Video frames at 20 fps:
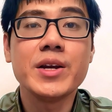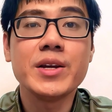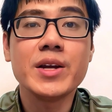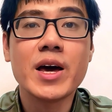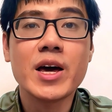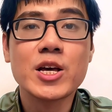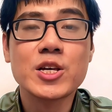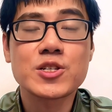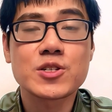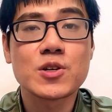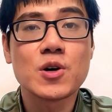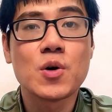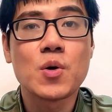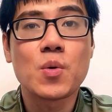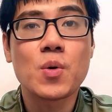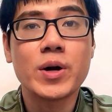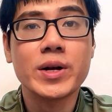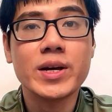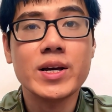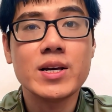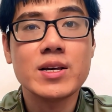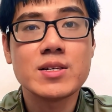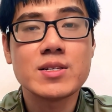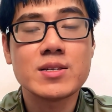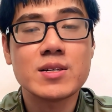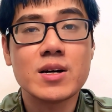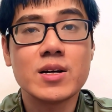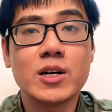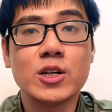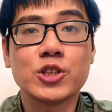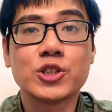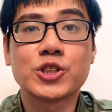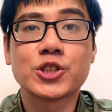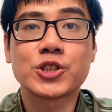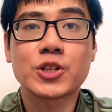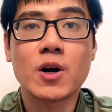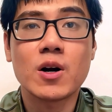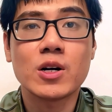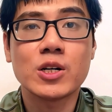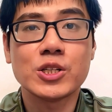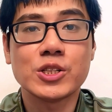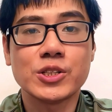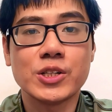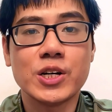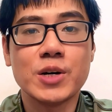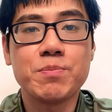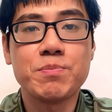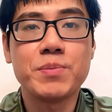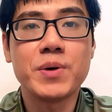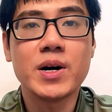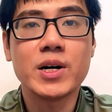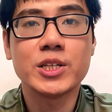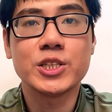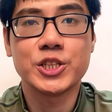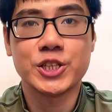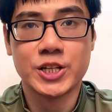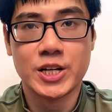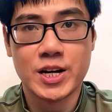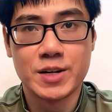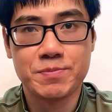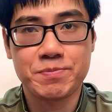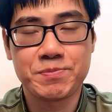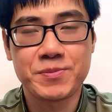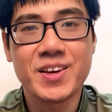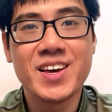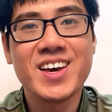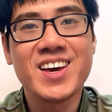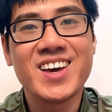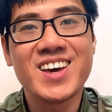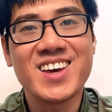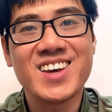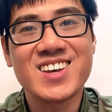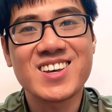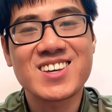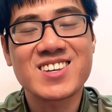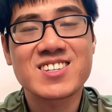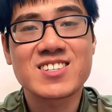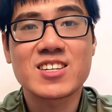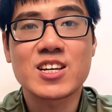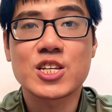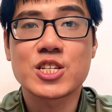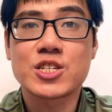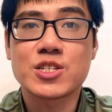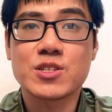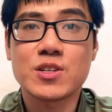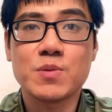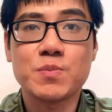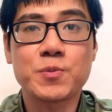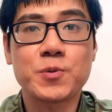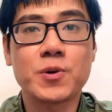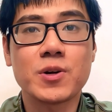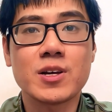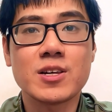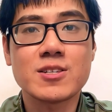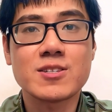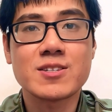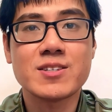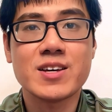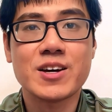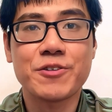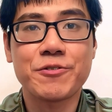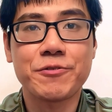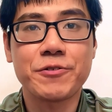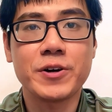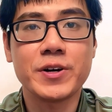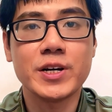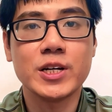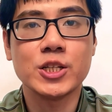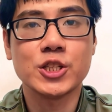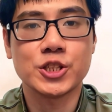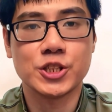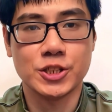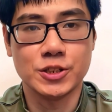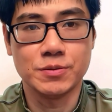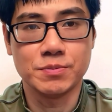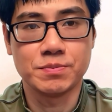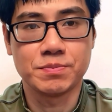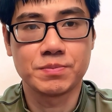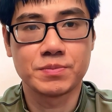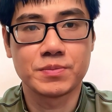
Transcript: Next, what is an astrology birth chart? Here's the simplest definition.